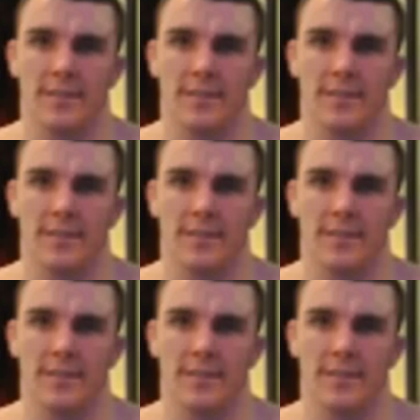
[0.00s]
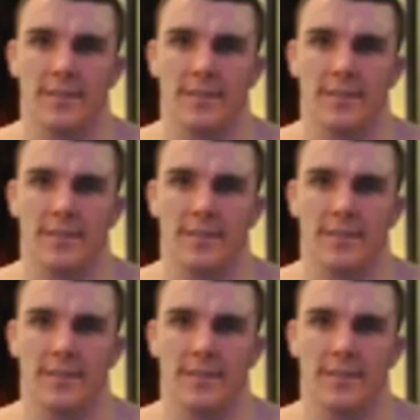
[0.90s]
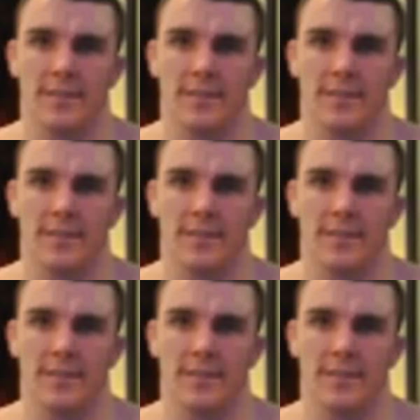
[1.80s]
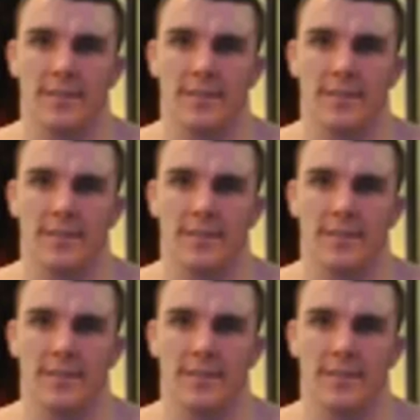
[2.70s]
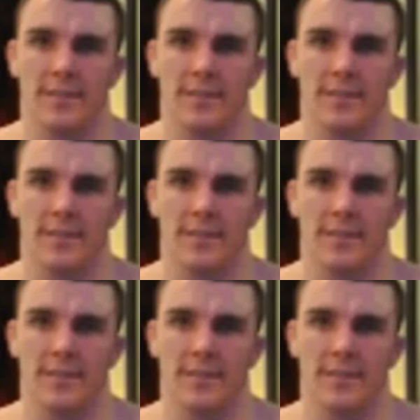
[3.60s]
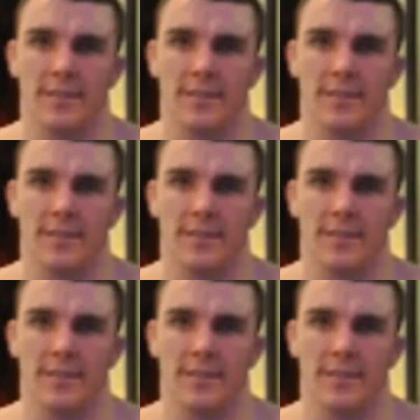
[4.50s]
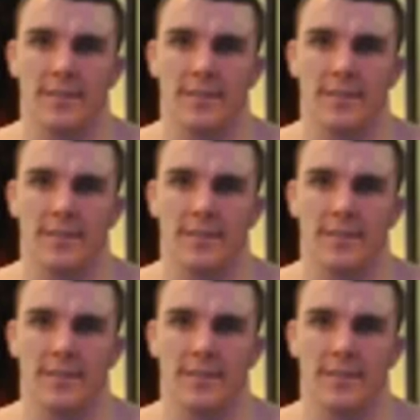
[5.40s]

The face doesn't move, so there is nothing to read.